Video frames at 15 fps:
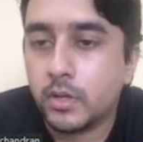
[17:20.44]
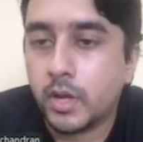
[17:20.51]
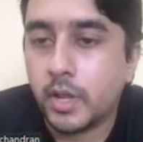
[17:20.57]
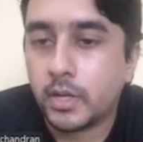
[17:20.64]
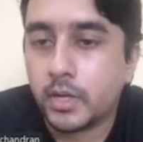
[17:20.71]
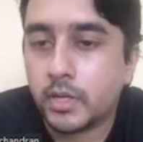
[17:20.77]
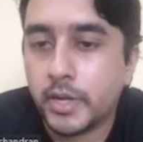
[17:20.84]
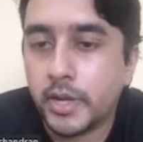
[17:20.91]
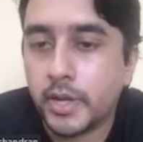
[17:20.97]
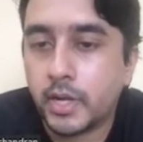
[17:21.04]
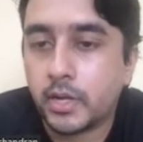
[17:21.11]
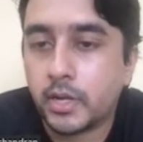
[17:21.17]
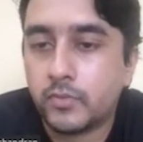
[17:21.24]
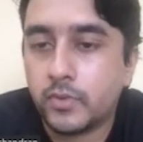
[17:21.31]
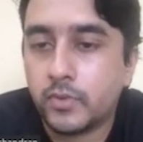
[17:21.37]
like
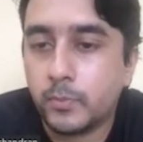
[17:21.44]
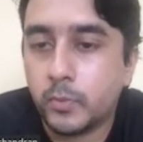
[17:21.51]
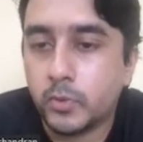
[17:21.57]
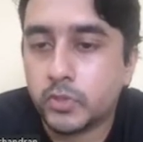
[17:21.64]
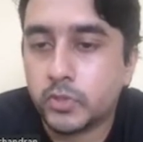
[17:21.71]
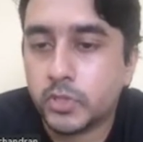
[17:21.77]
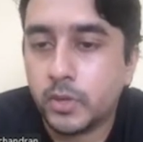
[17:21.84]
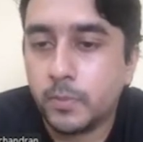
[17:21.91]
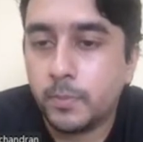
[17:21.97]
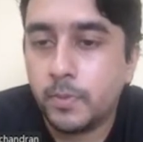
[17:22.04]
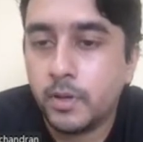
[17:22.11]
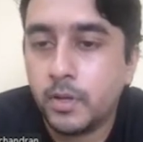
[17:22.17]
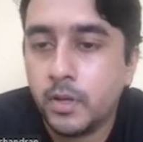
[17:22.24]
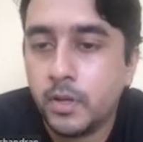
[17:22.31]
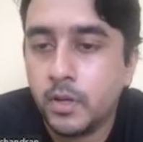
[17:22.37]
detect if the
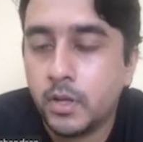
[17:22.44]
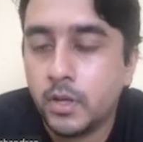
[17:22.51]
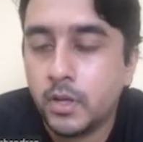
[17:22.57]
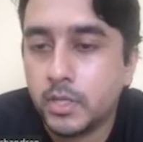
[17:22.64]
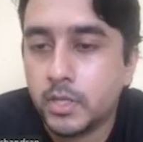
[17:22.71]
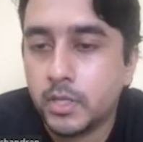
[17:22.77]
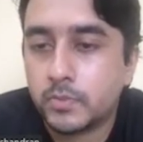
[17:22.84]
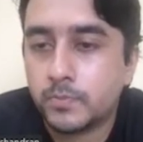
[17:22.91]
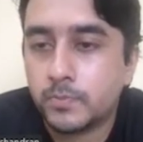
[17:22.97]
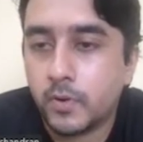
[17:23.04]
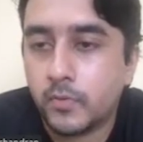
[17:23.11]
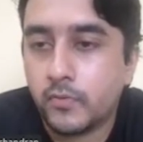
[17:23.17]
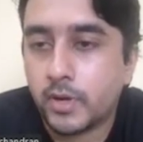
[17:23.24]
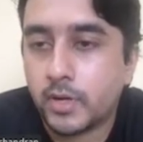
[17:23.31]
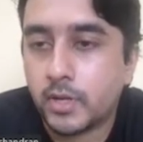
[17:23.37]
pusher is
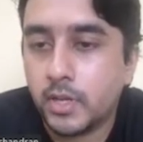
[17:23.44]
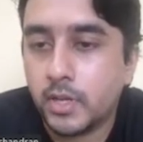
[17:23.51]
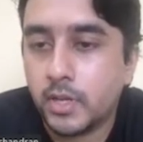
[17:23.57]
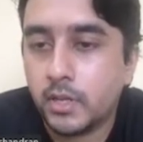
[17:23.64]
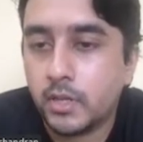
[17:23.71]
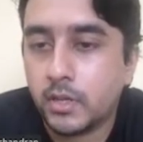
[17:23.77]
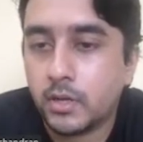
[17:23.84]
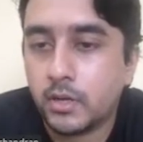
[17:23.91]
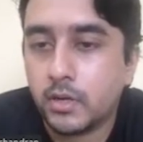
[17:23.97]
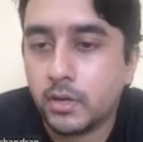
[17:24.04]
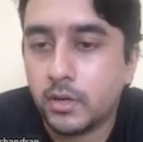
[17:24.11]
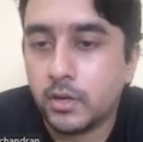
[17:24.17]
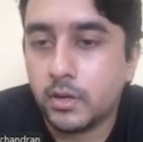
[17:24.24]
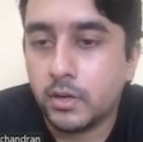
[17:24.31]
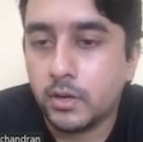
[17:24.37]
perfectly
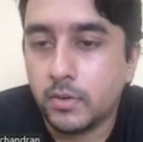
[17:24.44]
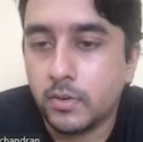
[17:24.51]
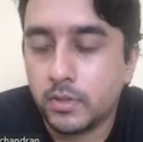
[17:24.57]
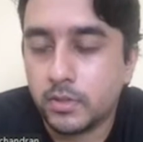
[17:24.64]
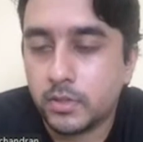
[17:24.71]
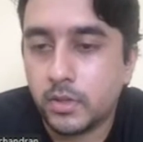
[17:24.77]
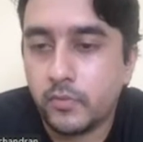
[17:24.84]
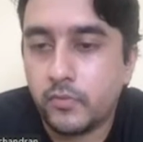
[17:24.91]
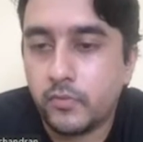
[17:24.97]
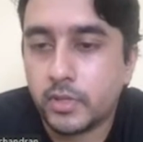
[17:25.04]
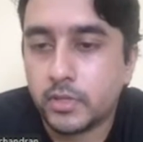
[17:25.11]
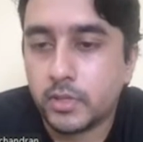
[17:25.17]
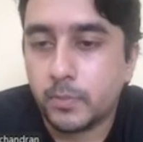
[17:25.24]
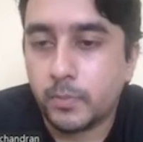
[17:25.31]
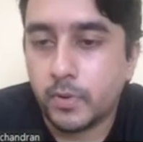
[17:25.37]
if
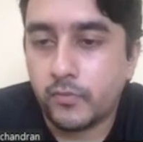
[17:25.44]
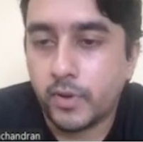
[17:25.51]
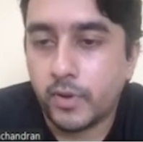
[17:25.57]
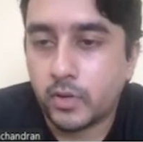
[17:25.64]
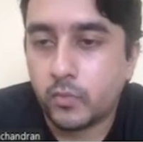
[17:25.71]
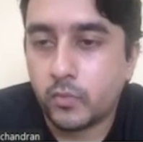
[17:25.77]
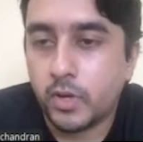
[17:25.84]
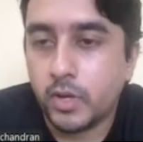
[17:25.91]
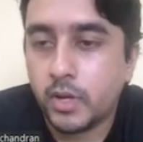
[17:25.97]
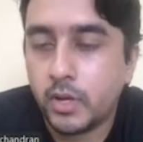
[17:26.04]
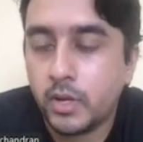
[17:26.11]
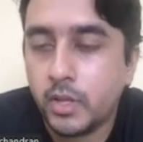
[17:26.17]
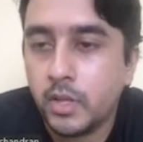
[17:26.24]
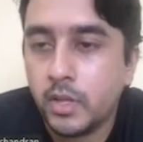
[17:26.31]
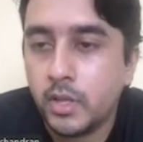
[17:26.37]
it is a perfect
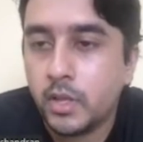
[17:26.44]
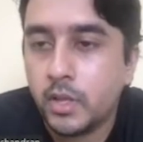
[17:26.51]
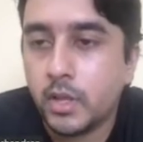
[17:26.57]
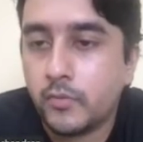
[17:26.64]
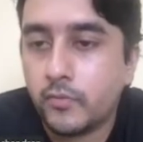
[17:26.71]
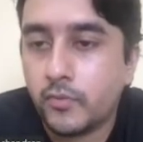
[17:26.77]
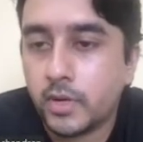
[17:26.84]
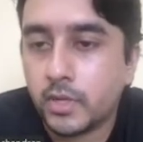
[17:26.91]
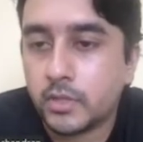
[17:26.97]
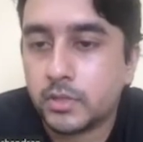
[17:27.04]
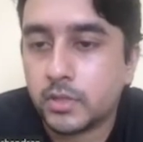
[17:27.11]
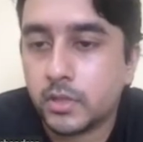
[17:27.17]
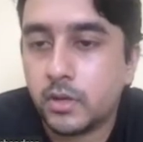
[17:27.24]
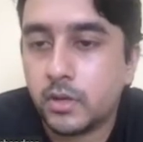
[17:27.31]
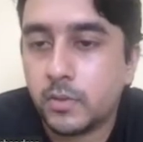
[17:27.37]
one. If it
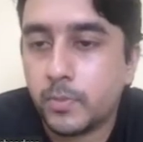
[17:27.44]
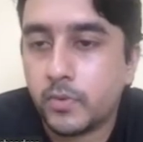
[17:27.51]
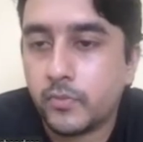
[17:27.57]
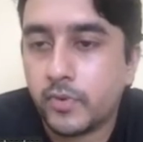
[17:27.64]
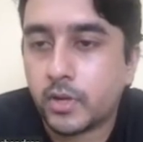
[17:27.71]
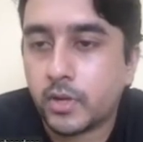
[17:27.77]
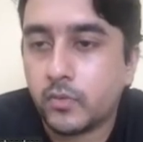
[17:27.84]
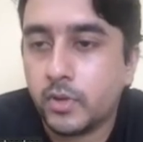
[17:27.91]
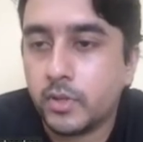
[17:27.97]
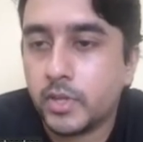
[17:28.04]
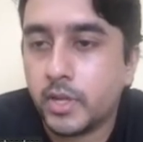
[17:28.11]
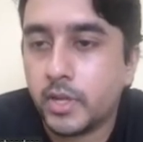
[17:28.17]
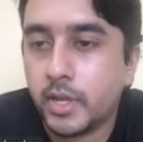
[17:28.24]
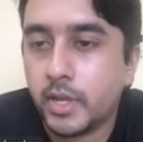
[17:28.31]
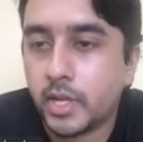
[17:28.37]
is a perfect one,
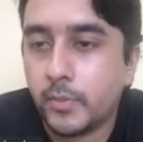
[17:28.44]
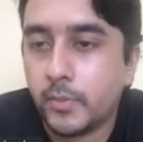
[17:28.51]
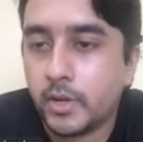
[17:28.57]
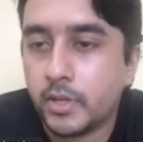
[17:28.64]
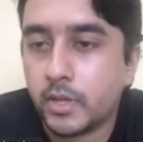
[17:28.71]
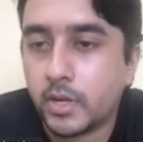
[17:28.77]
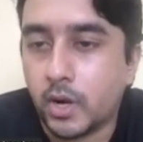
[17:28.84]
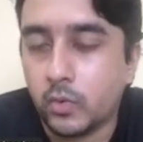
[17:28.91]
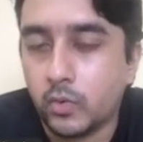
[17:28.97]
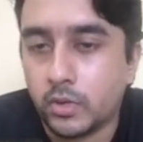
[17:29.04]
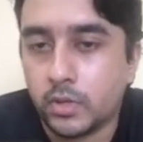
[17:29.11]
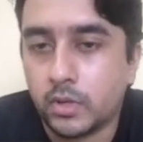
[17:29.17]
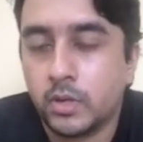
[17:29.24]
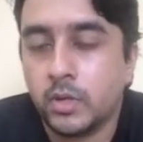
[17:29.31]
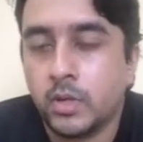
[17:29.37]
then increment the
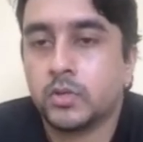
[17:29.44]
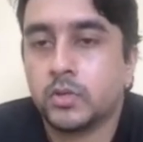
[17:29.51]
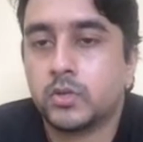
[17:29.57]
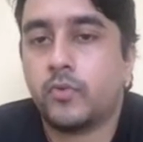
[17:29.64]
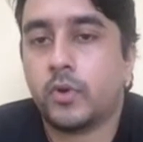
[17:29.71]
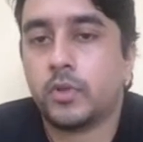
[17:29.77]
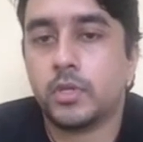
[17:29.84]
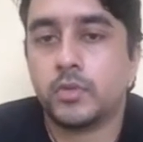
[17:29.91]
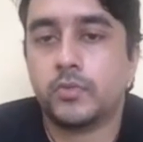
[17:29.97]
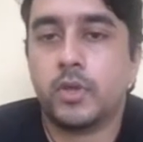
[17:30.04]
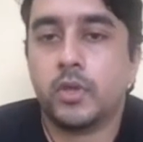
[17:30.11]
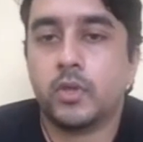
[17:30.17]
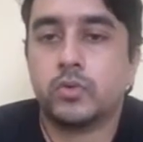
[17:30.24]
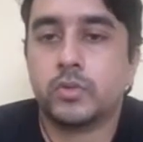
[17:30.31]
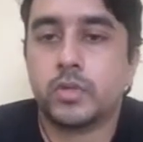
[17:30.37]
counter. So for this, we
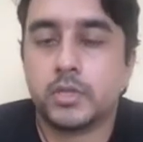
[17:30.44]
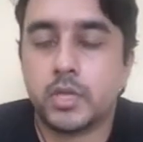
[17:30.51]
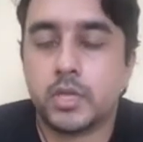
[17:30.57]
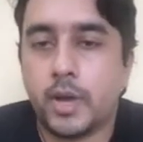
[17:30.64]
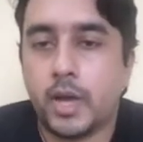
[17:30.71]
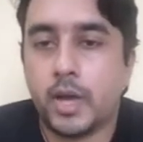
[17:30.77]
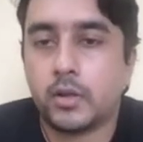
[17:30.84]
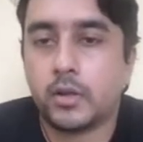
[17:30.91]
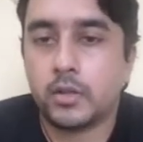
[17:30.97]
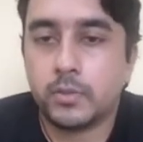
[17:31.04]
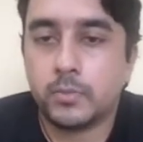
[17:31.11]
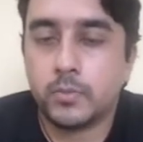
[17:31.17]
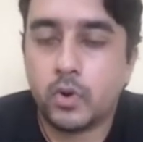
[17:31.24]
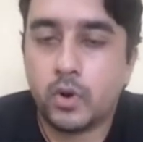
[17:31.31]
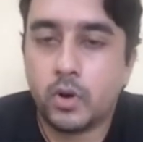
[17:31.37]
are using some
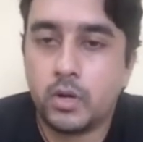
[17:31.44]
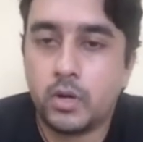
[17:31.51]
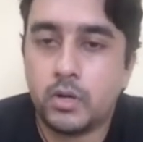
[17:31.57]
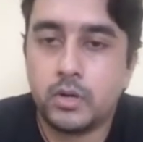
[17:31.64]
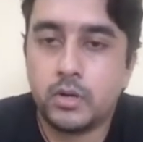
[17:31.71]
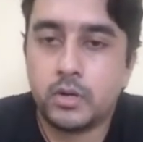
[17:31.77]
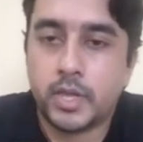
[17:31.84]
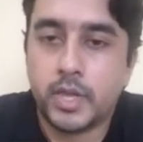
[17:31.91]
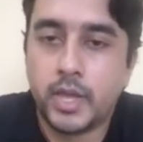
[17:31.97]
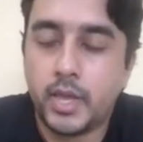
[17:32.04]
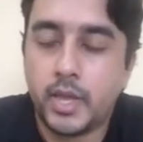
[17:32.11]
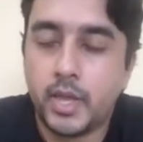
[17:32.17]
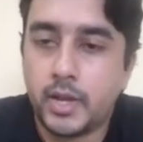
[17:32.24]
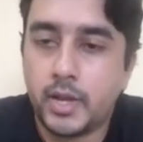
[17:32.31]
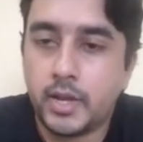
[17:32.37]
algorithm called
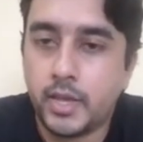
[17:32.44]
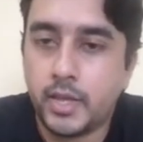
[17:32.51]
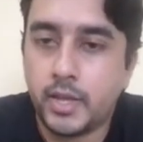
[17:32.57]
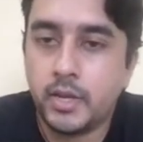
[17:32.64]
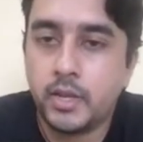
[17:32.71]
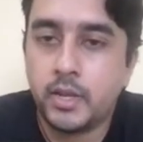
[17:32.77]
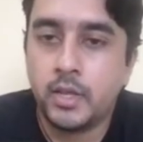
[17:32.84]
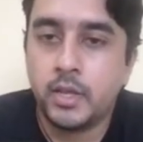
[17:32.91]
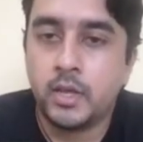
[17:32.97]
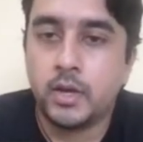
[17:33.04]
KNN,